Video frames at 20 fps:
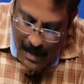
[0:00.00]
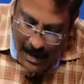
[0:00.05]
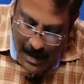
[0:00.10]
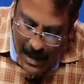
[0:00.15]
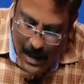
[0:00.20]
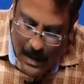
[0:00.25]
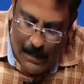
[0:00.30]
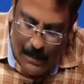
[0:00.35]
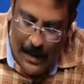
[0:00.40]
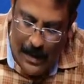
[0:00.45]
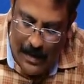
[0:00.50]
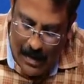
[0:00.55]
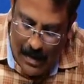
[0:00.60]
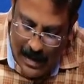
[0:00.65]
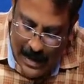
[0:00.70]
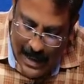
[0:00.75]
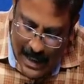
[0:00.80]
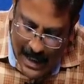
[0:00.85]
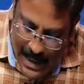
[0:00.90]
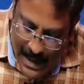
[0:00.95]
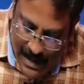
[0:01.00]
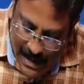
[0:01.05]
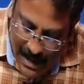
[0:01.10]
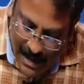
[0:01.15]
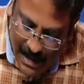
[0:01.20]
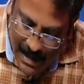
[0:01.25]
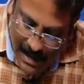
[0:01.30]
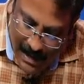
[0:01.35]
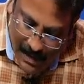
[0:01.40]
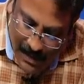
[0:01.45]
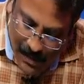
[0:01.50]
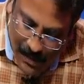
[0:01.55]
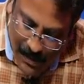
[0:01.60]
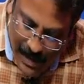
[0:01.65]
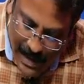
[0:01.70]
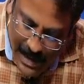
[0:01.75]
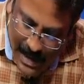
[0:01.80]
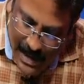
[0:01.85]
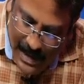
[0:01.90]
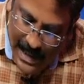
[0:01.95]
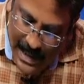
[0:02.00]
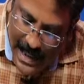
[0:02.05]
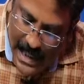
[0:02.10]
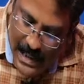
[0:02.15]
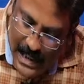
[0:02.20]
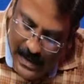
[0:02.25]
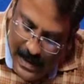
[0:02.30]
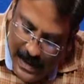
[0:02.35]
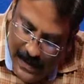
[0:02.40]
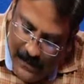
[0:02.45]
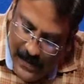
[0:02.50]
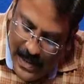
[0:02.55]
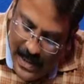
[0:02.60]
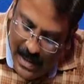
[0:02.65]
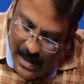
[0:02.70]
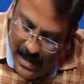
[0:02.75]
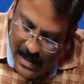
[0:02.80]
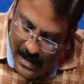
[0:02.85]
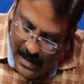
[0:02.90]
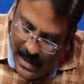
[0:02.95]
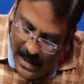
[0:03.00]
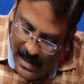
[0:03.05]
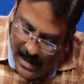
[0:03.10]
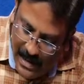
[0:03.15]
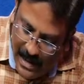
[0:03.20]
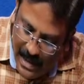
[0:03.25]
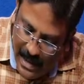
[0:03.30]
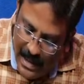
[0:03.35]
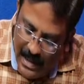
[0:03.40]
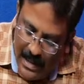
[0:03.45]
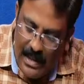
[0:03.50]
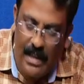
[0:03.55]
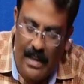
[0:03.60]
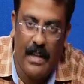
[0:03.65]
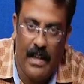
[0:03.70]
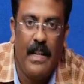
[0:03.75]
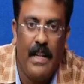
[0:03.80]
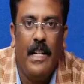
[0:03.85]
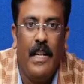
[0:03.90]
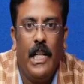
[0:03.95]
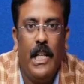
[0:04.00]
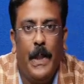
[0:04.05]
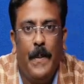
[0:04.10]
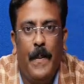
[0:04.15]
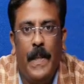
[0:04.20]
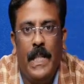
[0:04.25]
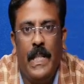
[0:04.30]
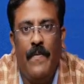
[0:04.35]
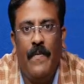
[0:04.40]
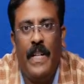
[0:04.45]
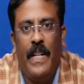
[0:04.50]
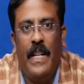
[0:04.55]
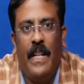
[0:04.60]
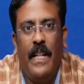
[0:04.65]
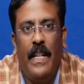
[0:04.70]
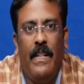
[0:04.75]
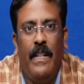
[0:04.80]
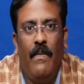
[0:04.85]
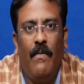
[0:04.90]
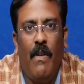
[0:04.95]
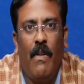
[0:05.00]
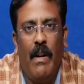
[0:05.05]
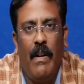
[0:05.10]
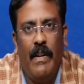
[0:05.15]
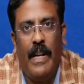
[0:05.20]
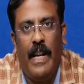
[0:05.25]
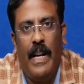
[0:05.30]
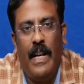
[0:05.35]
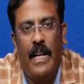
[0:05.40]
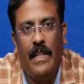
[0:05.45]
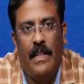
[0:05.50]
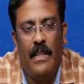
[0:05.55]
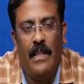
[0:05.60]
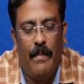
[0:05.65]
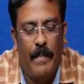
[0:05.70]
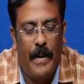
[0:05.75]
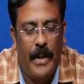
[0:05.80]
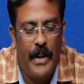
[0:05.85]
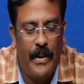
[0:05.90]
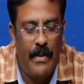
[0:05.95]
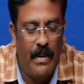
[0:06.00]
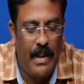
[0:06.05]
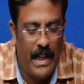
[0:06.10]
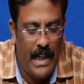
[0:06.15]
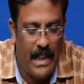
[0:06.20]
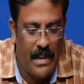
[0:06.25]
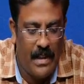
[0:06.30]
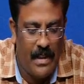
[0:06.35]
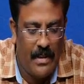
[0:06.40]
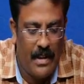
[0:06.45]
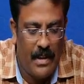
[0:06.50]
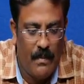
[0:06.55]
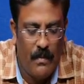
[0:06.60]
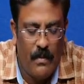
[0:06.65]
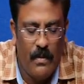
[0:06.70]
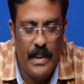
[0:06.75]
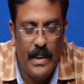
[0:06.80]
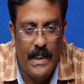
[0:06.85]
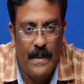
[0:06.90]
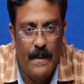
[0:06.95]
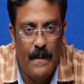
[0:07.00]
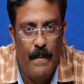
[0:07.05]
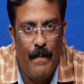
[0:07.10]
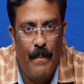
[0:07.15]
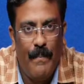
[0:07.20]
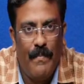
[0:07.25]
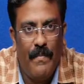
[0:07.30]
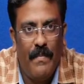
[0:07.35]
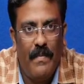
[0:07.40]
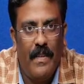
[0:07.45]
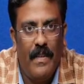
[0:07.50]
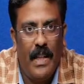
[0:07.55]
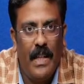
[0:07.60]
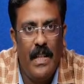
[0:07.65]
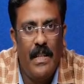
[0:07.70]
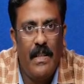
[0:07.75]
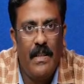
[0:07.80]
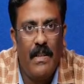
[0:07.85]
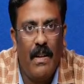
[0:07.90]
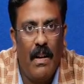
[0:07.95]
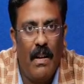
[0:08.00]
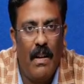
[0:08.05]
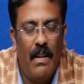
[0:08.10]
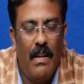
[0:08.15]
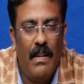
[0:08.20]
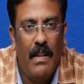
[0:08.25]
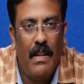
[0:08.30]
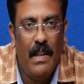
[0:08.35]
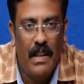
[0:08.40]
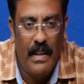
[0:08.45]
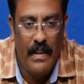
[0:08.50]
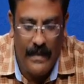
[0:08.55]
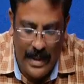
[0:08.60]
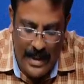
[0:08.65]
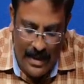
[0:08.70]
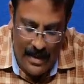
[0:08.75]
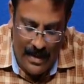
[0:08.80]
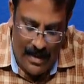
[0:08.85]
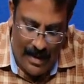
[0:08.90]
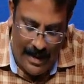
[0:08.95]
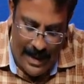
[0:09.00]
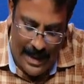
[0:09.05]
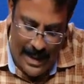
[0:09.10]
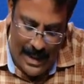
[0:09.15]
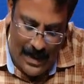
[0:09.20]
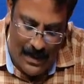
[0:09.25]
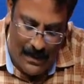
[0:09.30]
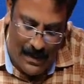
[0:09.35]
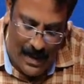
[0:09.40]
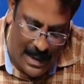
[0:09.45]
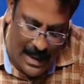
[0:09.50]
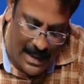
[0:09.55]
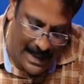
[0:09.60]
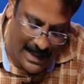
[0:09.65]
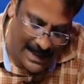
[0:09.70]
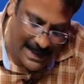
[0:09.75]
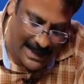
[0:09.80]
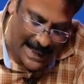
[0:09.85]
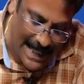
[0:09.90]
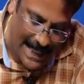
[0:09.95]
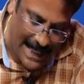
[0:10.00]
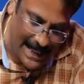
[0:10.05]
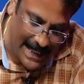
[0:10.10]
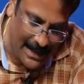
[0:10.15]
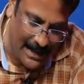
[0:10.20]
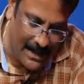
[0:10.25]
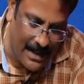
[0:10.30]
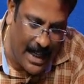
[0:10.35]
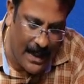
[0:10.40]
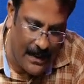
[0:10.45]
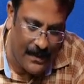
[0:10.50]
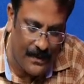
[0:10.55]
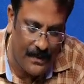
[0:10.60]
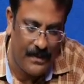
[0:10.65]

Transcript: in this particular case. So in this case we are just telling that specifically in what direction that particular edges are moving. That is called, we can call it as your directed graph.